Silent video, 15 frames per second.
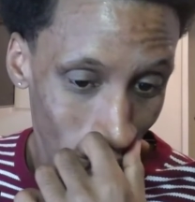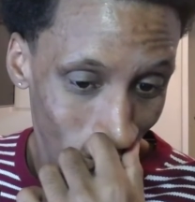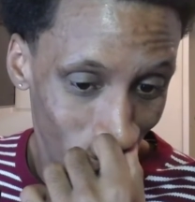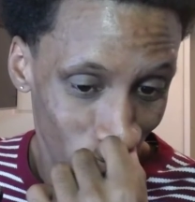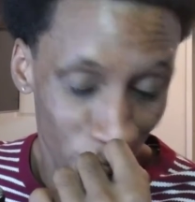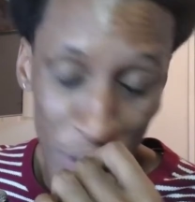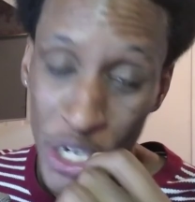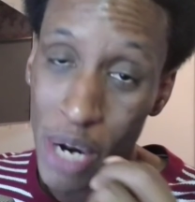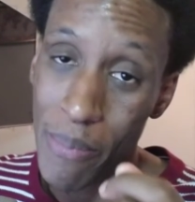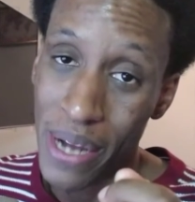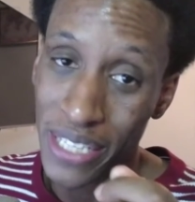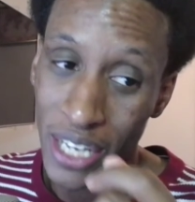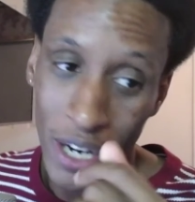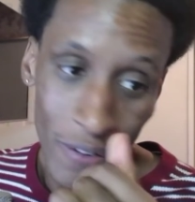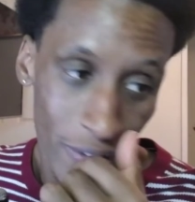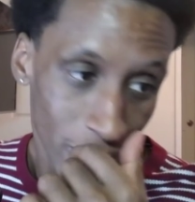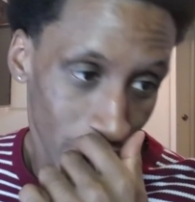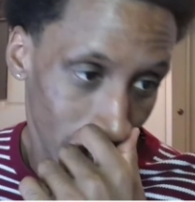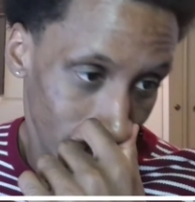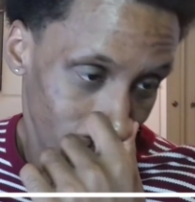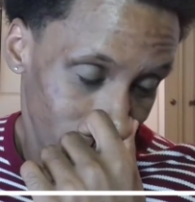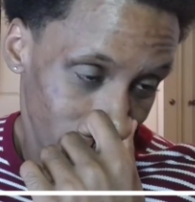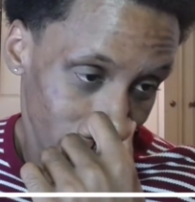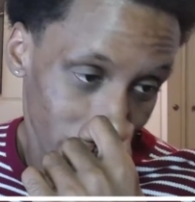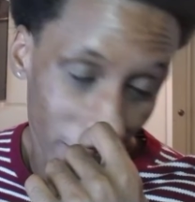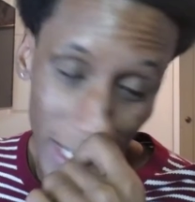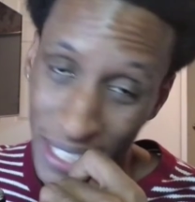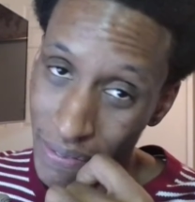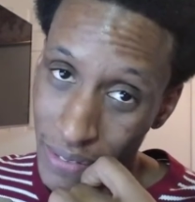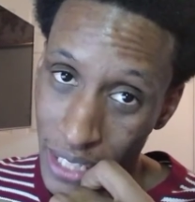Should have made that overtime. Didn't
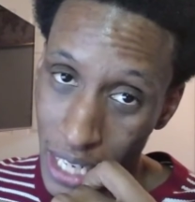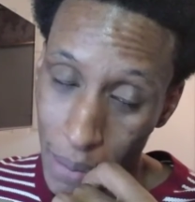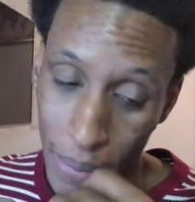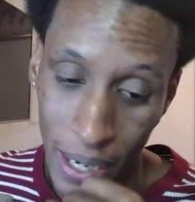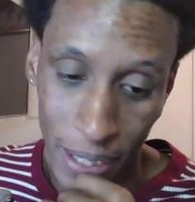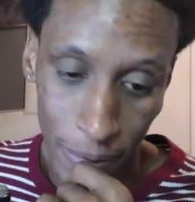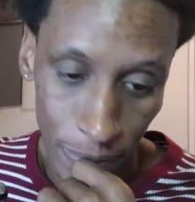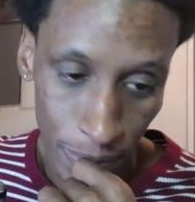even think about it.